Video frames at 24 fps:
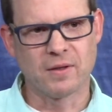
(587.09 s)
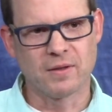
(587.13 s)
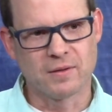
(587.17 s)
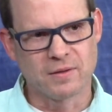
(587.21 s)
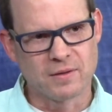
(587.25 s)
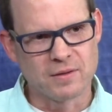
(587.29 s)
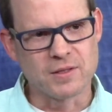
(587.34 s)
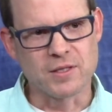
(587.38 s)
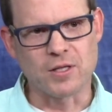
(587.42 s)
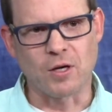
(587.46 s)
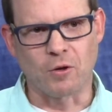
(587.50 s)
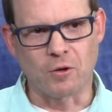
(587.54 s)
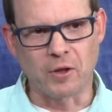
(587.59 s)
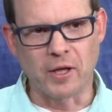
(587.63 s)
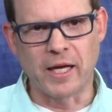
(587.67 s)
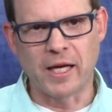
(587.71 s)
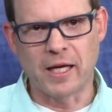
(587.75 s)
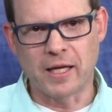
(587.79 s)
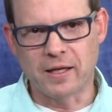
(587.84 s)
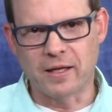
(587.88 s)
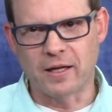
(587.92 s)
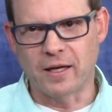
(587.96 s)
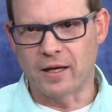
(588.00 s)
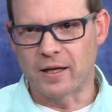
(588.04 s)
Salt
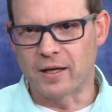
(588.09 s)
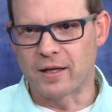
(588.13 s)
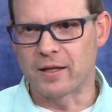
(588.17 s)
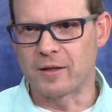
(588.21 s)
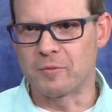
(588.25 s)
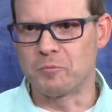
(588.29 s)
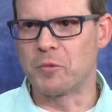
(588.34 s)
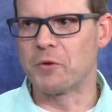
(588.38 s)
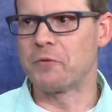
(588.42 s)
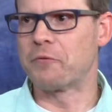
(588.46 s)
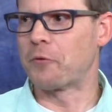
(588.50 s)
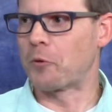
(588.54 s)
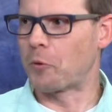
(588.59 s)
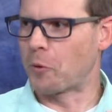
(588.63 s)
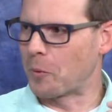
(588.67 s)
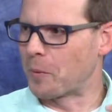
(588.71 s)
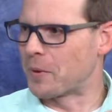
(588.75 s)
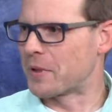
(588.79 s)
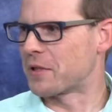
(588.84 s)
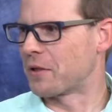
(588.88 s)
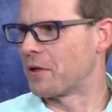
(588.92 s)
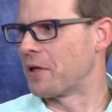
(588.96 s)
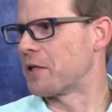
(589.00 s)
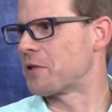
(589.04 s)
Lake uh, before we
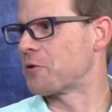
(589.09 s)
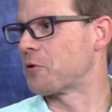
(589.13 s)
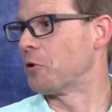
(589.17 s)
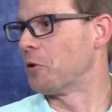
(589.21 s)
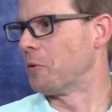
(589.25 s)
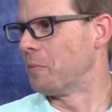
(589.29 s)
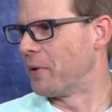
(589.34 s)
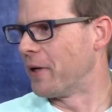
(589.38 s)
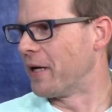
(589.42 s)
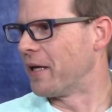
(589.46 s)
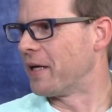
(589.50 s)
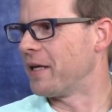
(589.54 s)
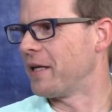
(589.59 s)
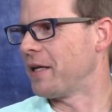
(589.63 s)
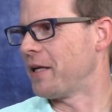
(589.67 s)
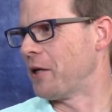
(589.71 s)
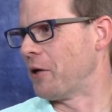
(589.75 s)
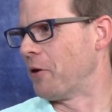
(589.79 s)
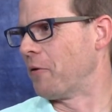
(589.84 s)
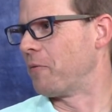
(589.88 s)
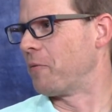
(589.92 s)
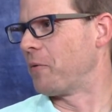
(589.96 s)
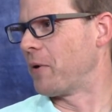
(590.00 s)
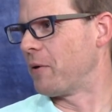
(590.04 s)
went to law school, but you
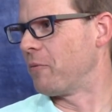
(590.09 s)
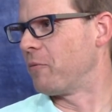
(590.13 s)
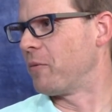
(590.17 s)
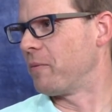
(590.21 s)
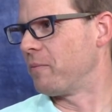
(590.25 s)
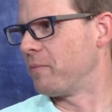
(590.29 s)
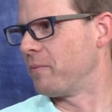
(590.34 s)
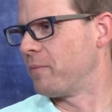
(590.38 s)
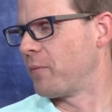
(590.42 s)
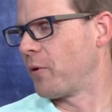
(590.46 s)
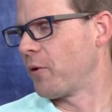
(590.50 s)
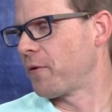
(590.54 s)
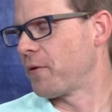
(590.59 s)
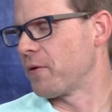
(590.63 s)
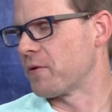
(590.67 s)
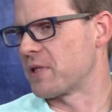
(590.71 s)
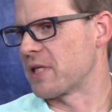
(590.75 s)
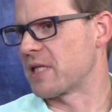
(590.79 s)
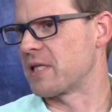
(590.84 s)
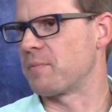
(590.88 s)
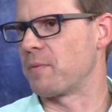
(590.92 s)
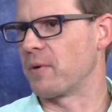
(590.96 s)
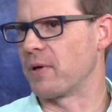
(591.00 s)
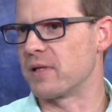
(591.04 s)
know, we, both those
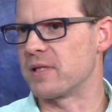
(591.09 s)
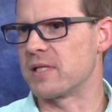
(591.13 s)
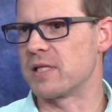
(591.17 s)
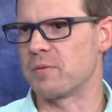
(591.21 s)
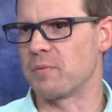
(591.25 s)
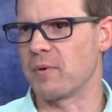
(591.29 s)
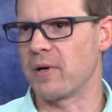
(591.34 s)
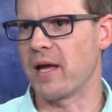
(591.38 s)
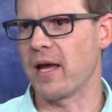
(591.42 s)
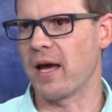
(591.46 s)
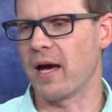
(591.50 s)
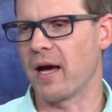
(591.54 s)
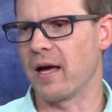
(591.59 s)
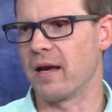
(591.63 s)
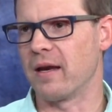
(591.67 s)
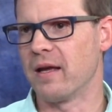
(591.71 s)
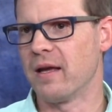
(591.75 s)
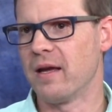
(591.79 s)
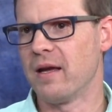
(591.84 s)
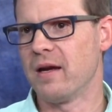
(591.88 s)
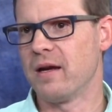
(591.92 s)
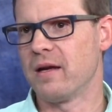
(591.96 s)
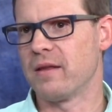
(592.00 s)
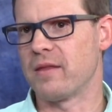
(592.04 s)
experiences we had
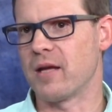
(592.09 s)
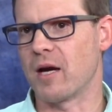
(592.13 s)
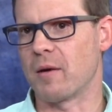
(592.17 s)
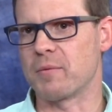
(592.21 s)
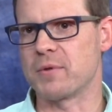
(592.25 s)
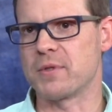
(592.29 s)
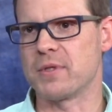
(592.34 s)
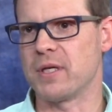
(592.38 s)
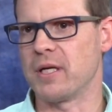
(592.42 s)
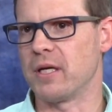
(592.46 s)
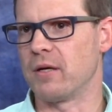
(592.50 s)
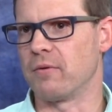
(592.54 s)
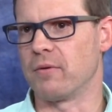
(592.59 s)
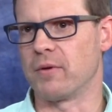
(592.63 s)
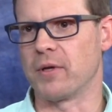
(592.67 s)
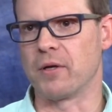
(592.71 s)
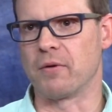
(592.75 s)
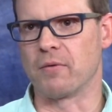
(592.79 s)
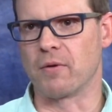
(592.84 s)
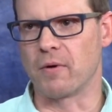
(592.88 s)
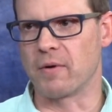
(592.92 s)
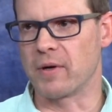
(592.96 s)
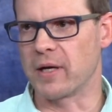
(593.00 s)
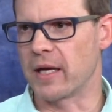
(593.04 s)
the opportunity to really
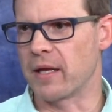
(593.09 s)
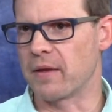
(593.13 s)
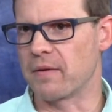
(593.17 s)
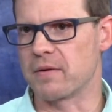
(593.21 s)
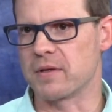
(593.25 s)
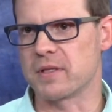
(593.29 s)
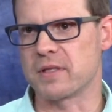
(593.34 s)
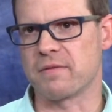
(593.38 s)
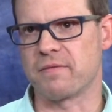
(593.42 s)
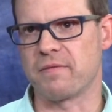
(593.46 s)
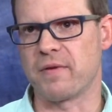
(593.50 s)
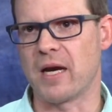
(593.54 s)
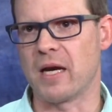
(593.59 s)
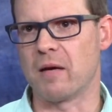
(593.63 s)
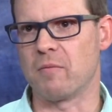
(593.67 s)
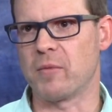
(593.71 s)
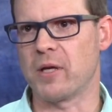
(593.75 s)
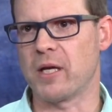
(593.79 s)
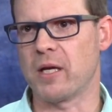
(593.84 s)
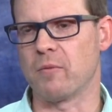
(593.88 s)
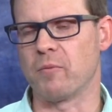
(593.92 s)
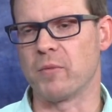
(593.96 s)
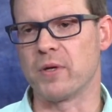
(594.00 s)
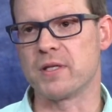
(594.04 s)
grow together as a
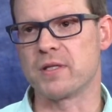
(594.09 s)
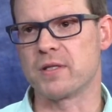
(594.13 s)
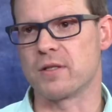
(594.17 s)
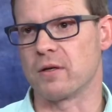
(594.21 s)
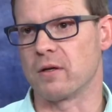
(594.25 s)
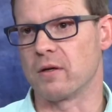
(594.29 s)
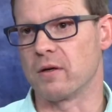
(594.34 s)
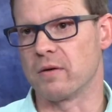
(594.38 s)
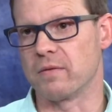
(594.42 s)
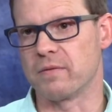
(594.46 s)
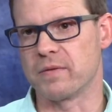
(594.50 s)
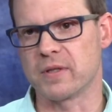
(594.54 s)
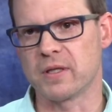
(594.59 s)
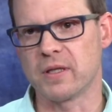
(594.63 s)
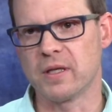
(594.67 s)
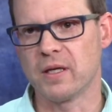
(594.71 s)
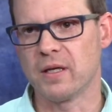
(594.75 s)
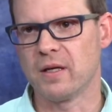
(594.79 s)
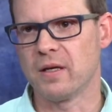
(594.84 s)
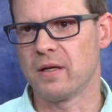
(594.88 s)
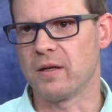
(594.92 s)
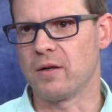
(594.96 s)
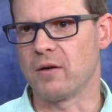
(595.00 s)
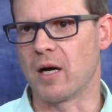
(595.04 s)
family, and we served
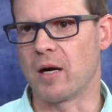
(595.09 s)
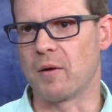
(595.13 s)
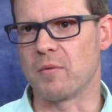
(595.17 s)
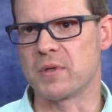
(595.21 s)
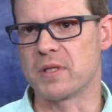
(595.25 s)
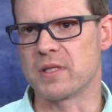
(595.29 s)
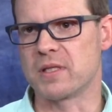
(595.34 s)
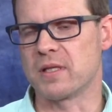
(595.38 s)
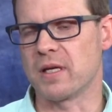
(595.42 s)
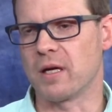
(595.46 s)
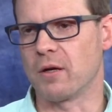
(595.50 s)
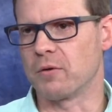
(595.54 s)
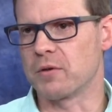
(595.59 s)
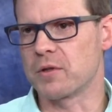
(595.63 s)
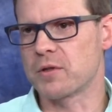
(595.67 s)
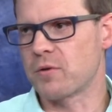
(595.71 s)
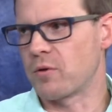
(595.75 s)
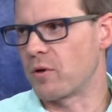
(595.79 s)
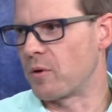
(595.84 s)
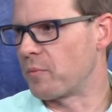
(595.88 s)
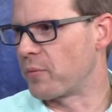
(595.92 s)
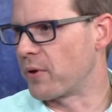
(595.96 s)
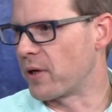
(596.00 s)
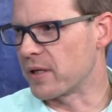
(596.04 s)
I was
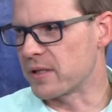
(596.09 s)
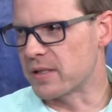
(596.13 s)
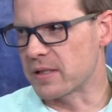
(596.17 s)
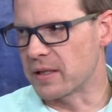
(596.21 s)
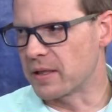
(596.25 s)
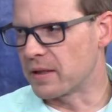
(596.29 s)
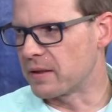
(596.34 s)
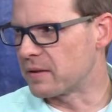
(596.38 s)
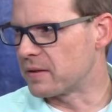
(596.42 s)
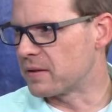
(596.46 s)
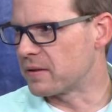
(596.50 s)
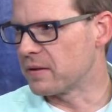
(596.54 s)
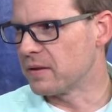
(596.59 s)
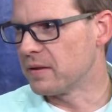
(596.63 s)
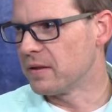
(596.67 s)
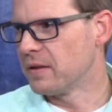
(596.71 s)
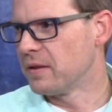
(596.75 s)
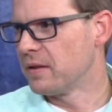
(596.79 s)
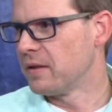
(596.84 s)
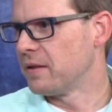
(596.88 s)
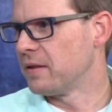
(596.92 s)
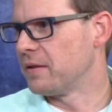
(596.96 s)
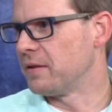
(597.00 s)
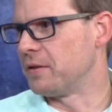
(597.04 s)
Quorum president
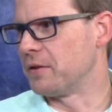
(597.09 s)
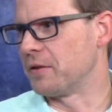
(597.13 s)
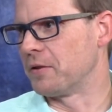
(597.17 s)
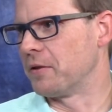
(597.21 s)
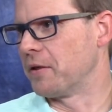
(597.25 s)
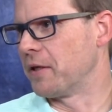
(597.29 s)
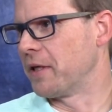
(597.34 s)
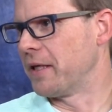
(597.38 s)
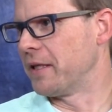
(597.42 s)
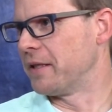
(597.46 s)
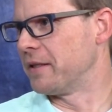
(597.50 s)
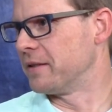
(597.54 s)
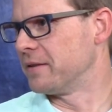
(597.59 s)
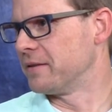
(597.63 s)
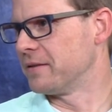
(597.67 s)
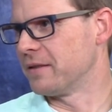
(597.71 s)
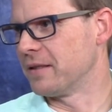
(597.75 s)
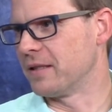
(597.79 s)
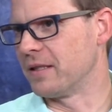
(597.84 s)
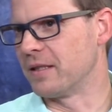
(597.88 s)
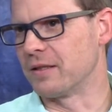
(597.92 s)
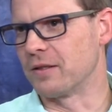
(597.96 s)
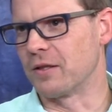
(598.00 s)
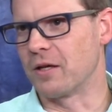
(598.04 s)
during
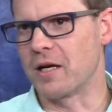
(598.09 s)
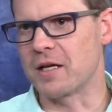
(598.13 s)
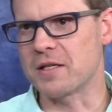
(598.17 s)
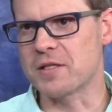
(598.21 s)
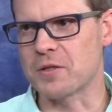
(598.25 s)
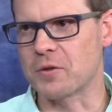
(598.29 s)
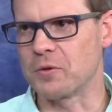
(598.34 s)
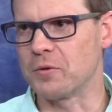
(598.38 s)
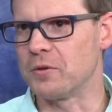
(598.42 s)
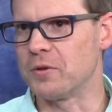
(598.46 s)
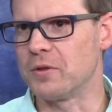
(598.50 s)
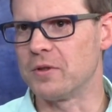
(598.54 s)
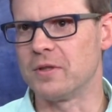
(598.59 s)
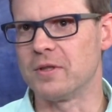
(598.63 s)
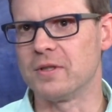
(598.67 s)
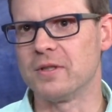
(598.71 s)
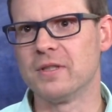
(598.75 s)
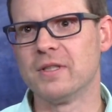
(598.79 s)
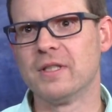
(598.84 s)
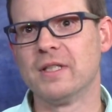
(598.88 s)
oh, uh, law school.